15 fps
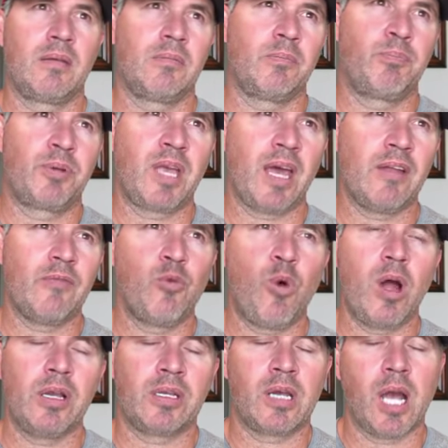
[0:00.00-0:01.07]
kind of
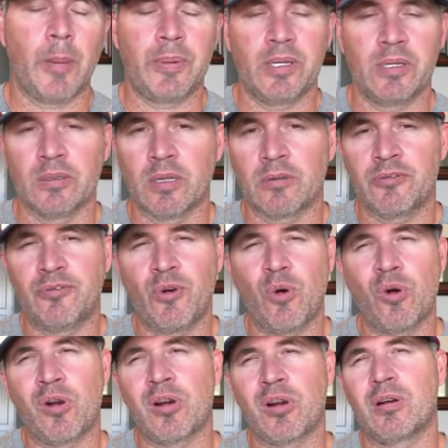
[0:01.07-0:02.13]
what company to look
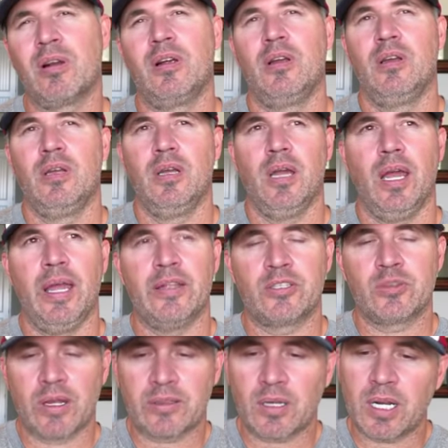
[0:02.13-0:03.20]
for. And so
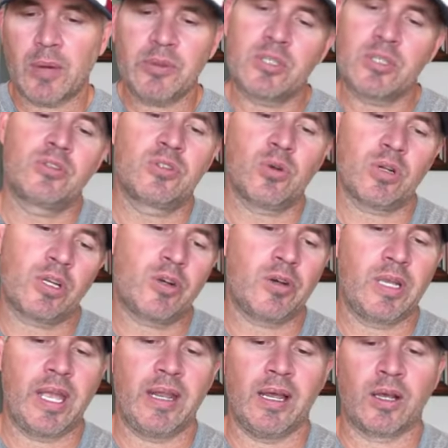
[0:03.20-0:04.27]
I thought I would sort of
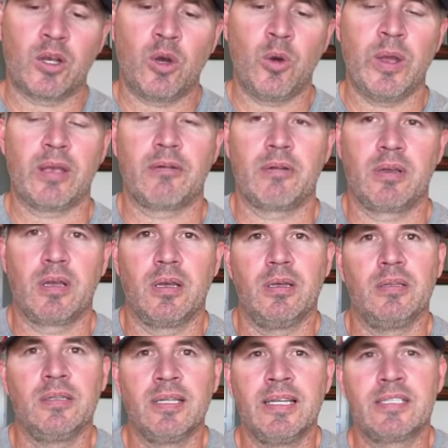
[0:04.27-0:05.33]
create a quick
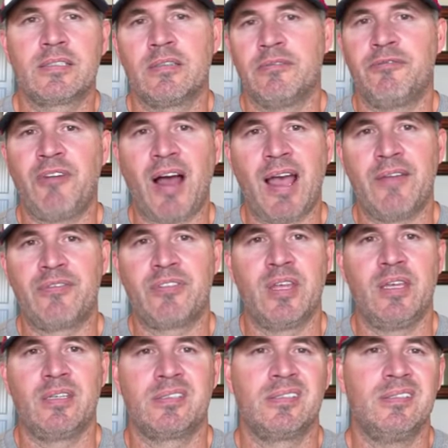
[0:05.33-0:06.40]
list of 5
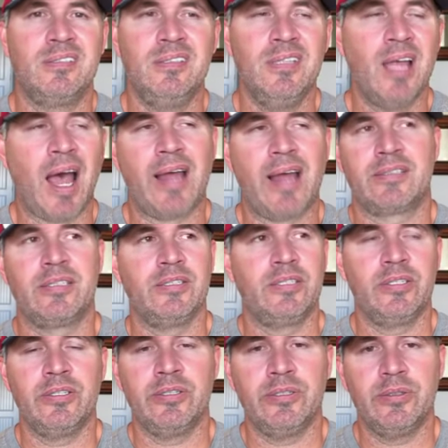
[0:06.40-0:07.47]
things not to
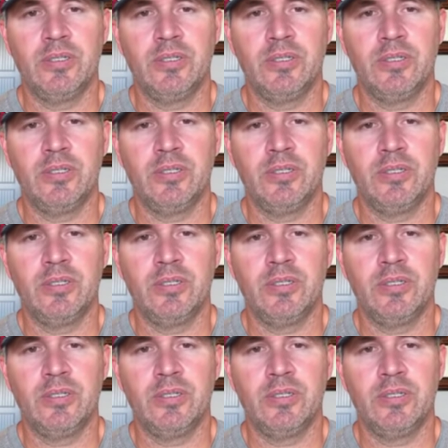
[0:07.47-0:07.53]
do